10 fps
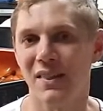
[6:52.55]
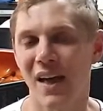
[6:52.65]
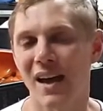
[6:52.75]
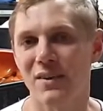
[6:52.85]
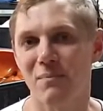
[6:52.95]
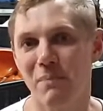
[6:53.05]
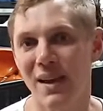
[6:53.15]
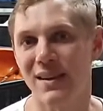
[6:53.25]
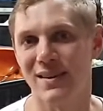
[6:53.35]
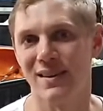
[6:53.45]
that
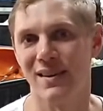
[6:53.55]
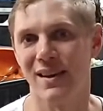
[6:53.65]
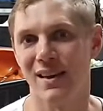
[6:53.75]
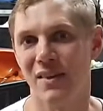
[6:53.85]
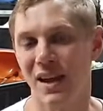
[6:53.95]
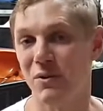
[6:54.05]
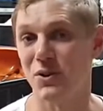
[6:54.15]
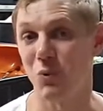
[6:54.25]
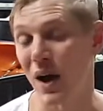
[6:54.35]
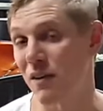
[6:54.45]
meant that he was
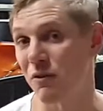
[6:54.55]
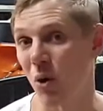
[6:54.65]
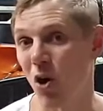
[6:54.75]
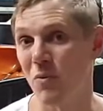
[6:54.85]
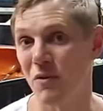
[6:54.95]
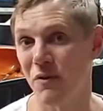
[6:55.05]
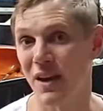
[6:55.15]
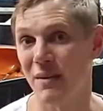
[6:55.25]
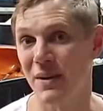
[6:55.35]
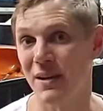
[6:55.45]
away from home a
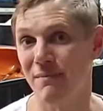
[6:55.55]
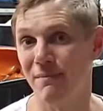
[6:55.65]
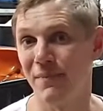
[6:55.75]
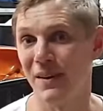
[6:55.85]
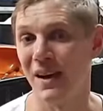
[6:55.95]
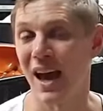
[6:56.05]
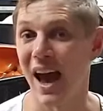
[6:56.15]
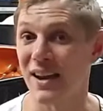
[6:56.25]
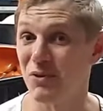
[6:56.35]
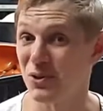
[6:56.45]
fair bit,
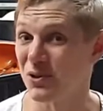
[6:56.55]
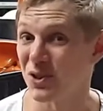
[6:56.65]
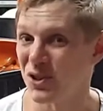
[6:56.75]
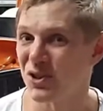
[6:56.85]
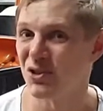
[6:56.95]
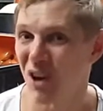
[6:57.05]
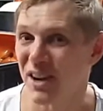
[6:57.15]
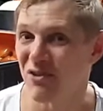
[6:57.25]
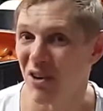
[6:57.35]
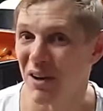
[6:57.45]
and he was also just a train
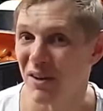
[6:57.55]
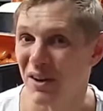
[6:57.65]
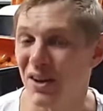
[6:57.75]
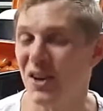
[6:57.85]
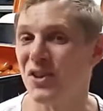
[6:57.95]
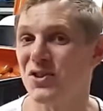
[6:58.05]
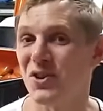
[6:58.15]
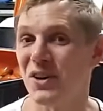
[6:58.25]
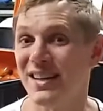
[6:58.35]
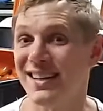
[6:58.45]
driver,
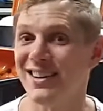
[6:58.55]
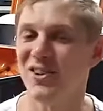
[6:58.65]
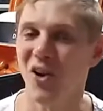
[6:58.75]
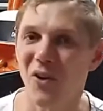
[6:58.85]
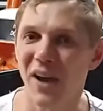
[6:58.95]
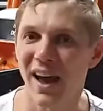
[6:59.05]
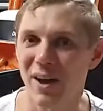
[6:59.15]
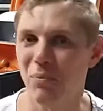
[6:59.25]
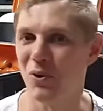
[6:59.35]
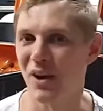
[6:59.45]
so he didn't know how to
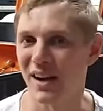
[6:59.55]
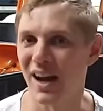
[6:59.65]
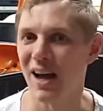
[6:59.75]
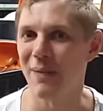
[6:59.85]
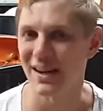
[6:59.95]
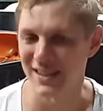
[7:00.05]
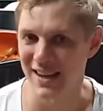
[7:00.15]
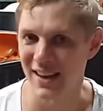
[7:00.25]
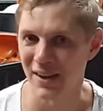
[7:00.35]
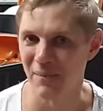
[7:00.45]
put a car back
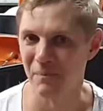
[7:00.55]
together.